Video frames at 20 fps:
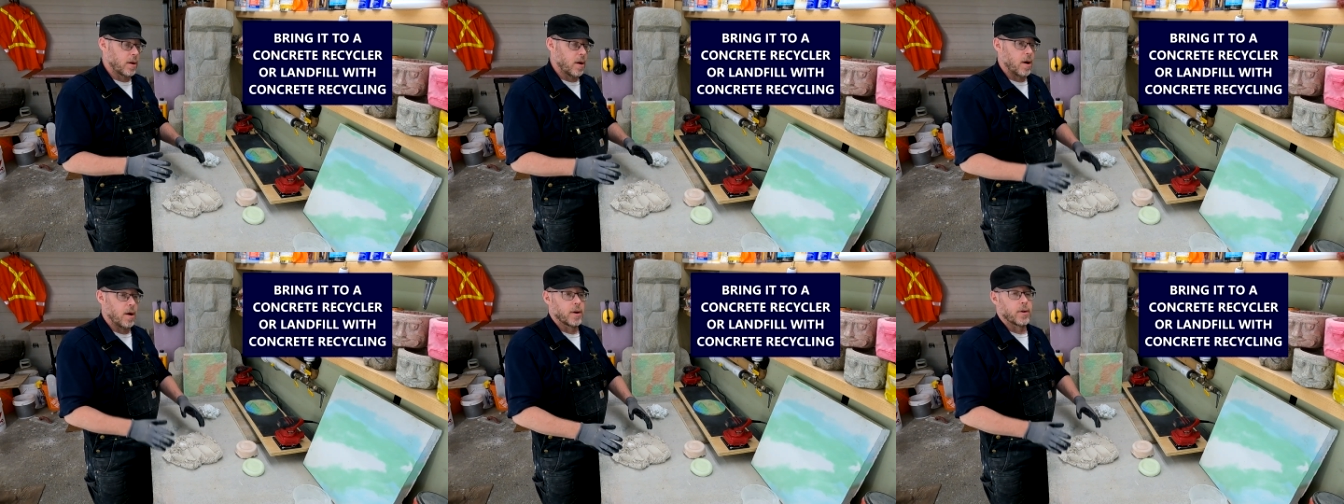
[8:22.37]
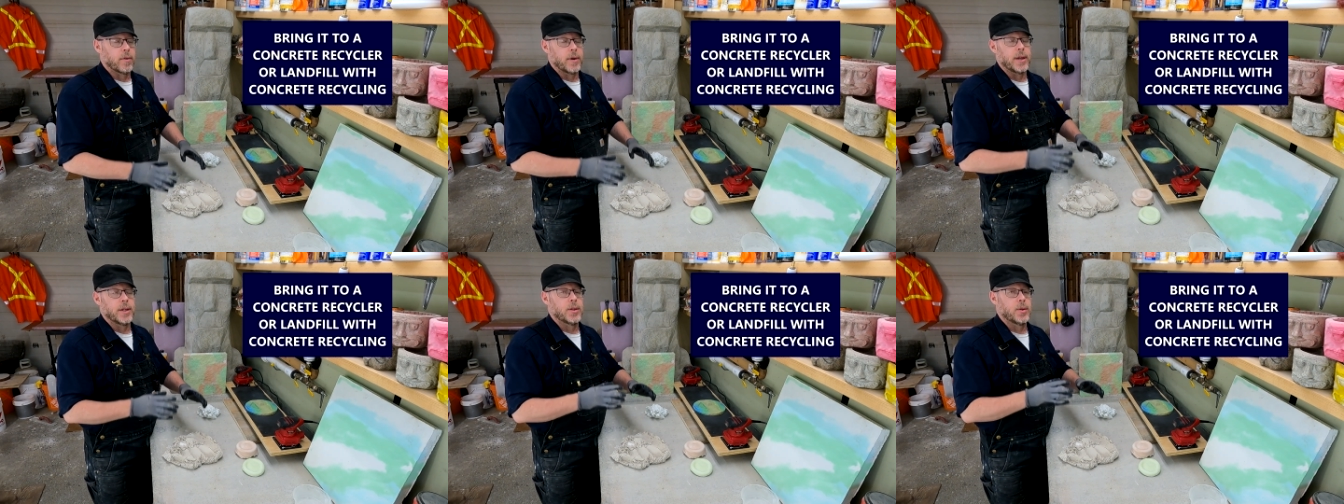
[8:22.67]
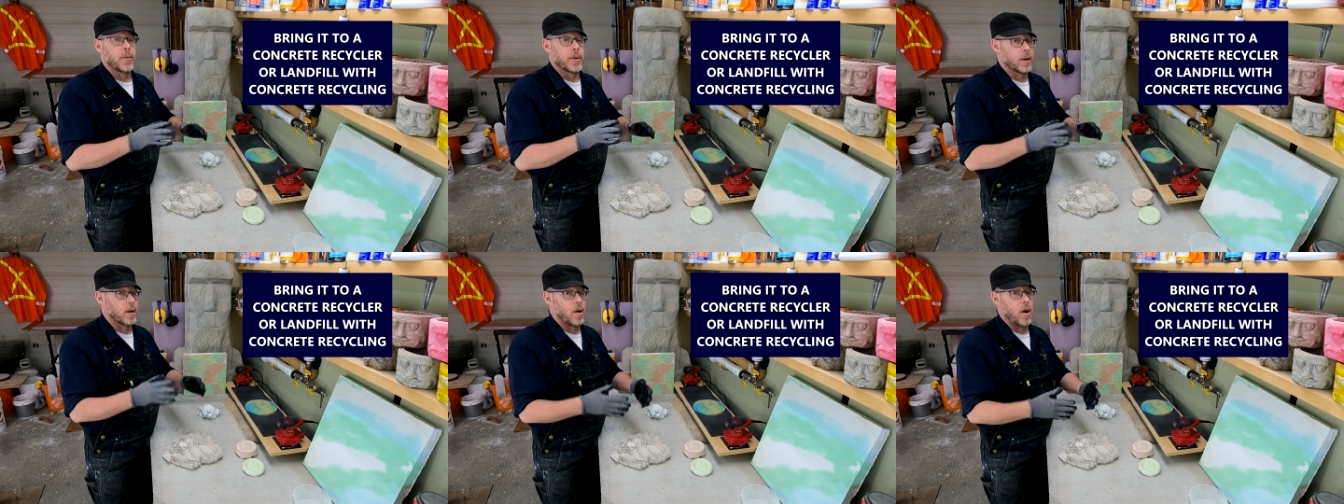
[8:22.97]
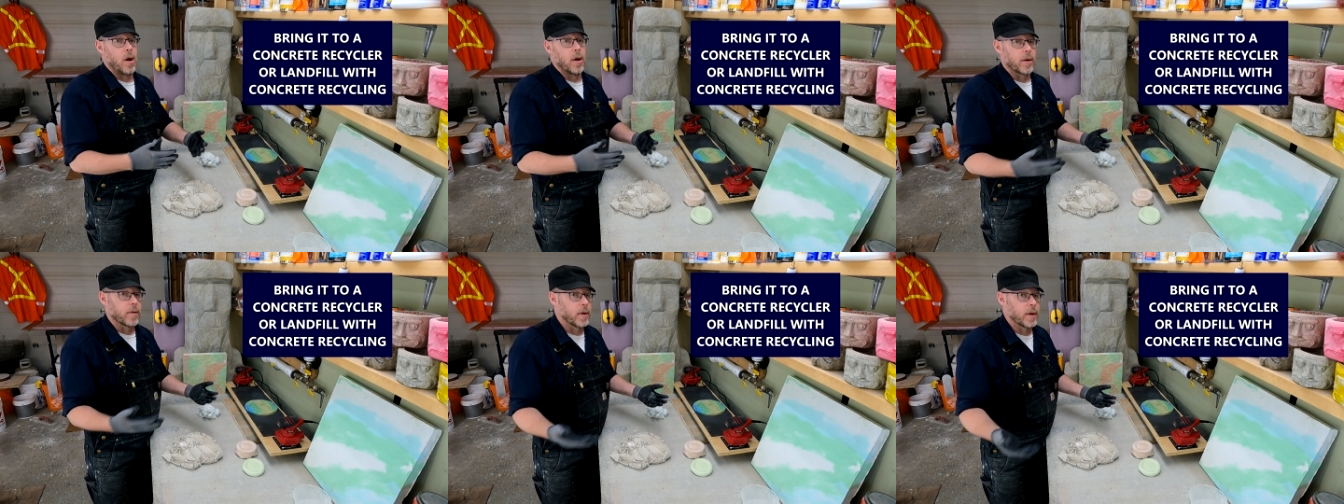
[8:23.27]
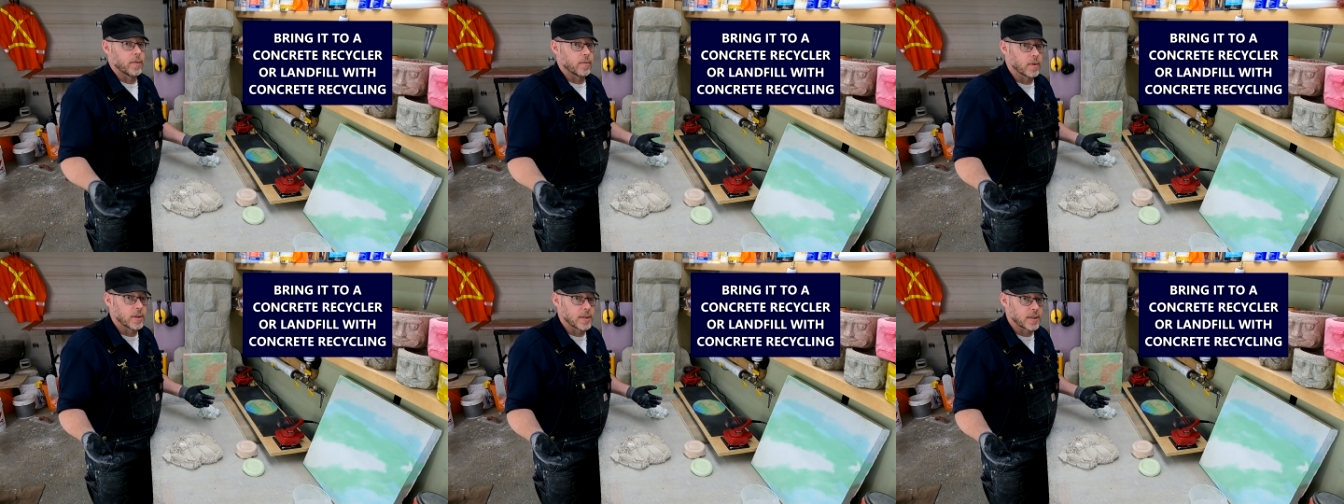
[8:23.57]
concrete to a
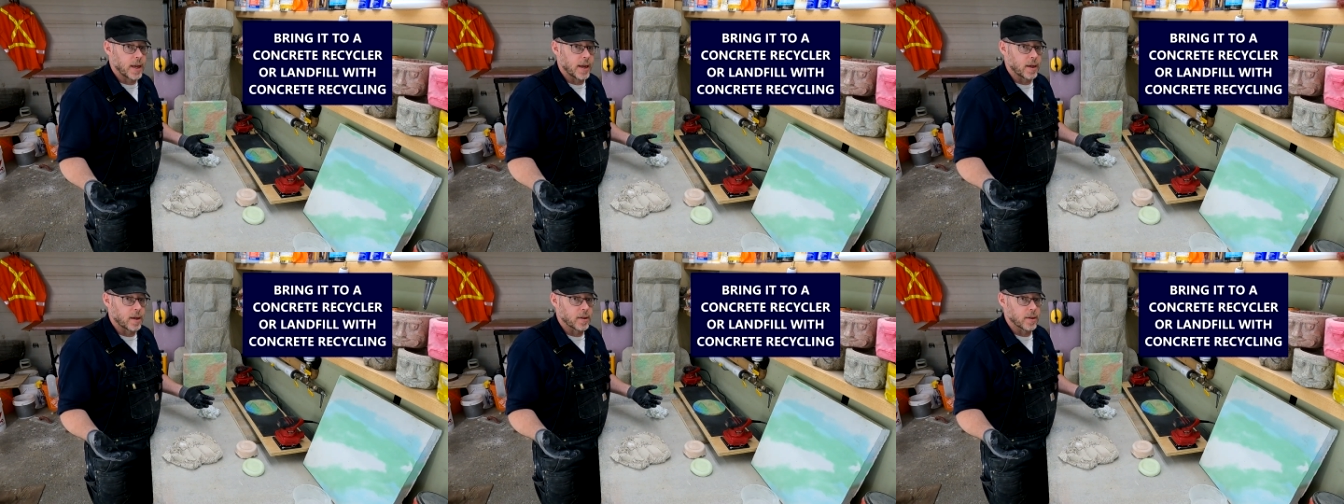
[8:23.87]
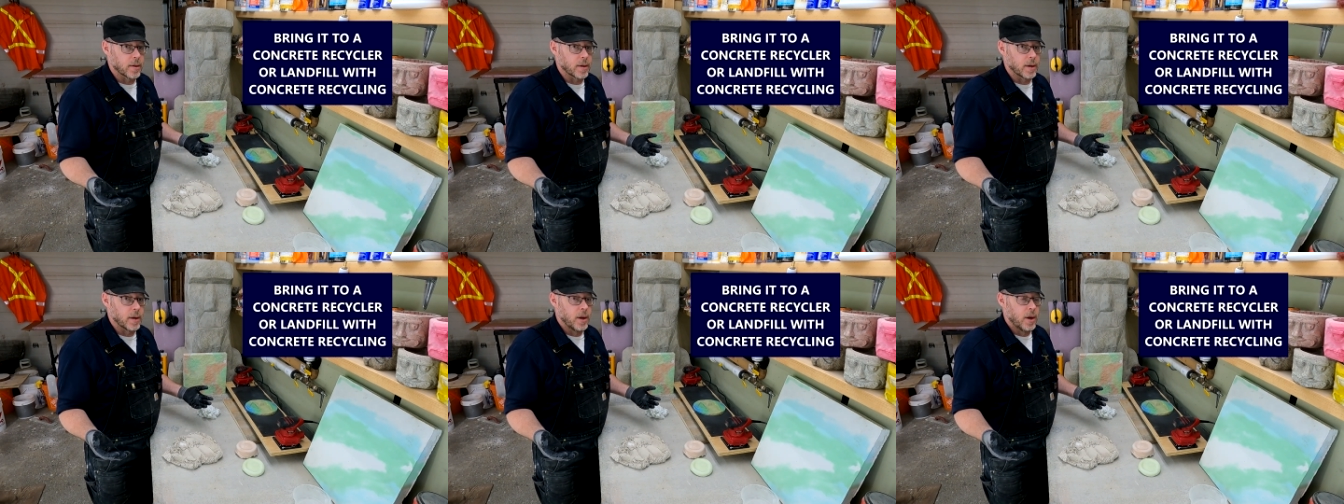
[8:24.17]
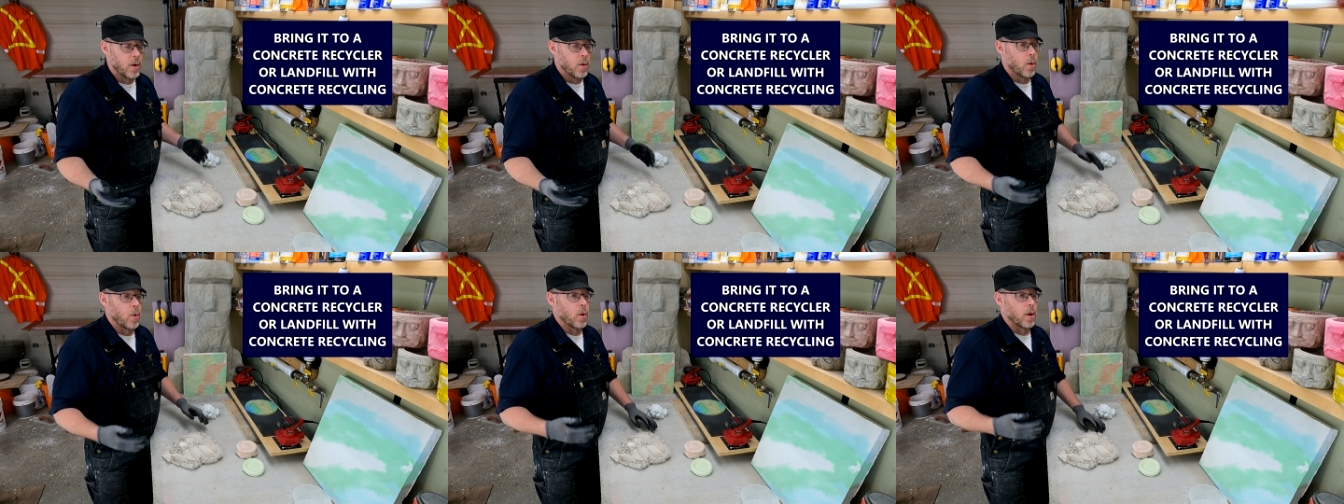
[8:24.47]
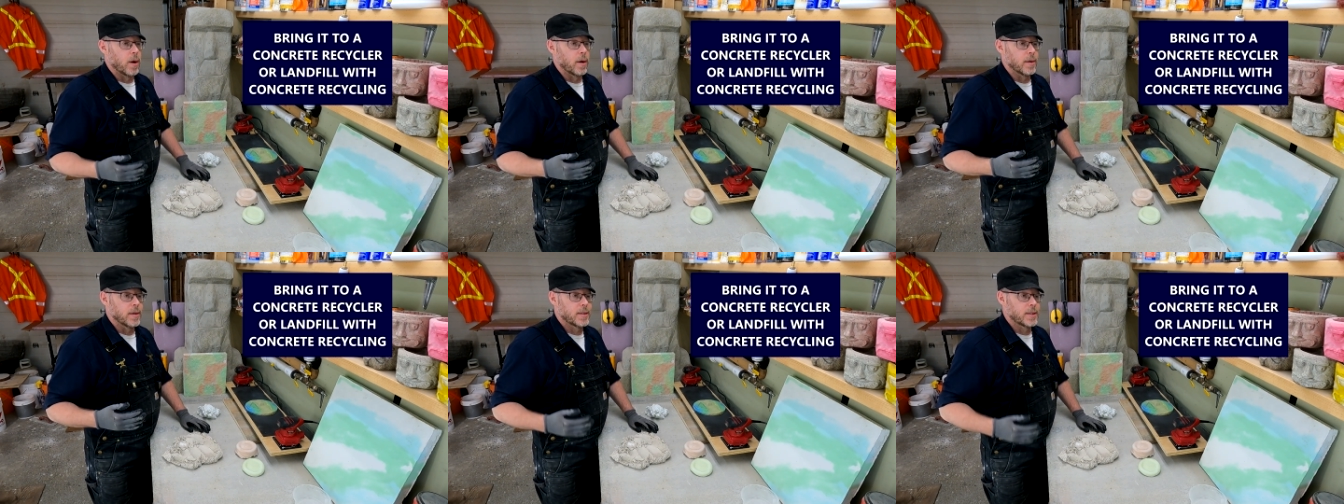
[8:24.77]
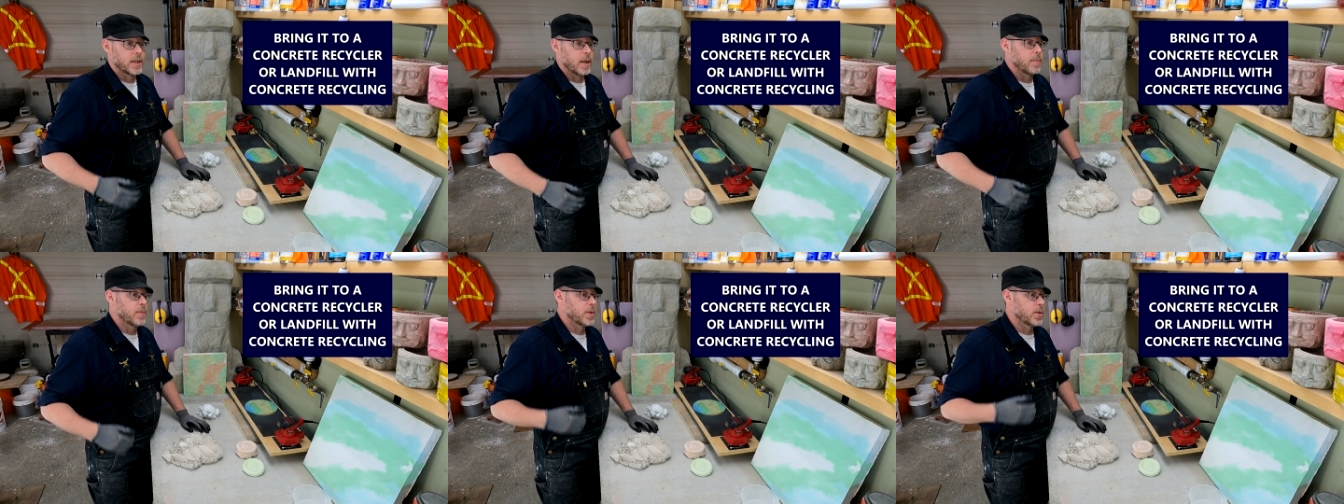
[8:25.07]
concrete recycler or
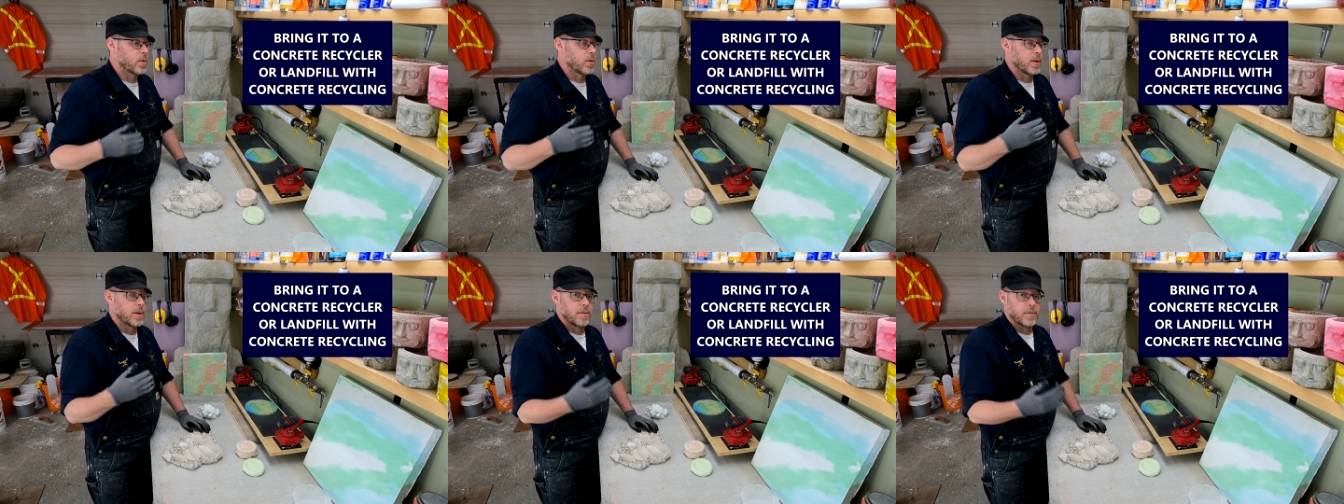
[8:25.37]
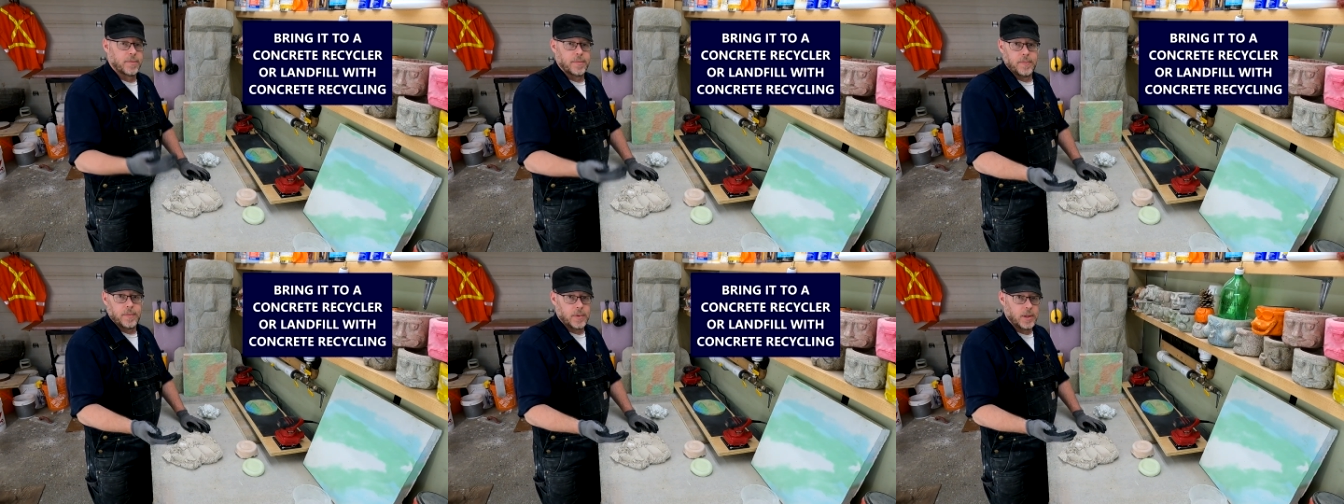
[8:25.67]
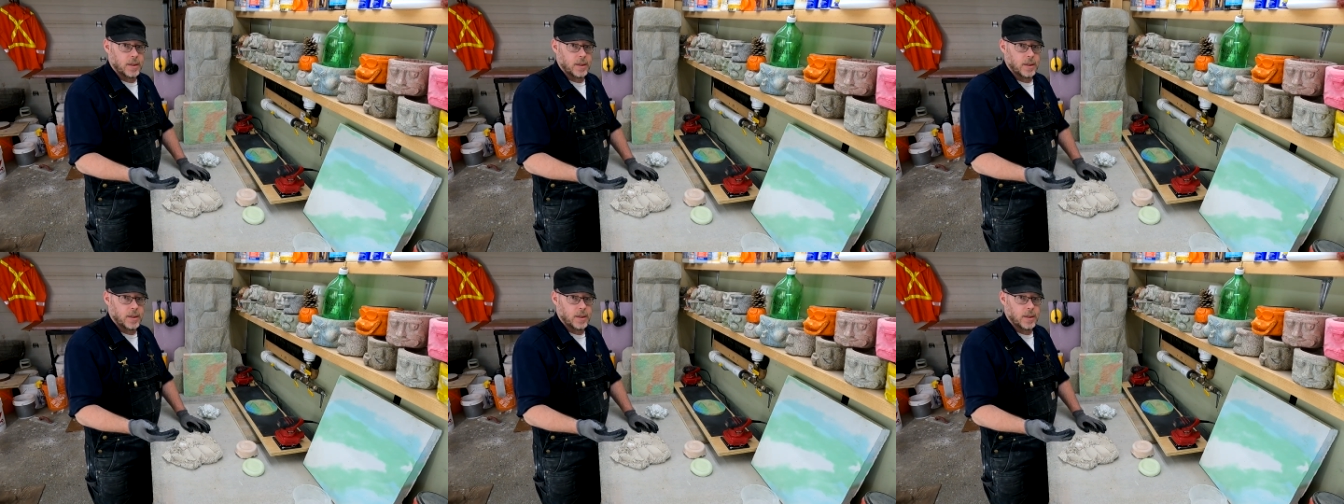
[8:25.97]
some sort of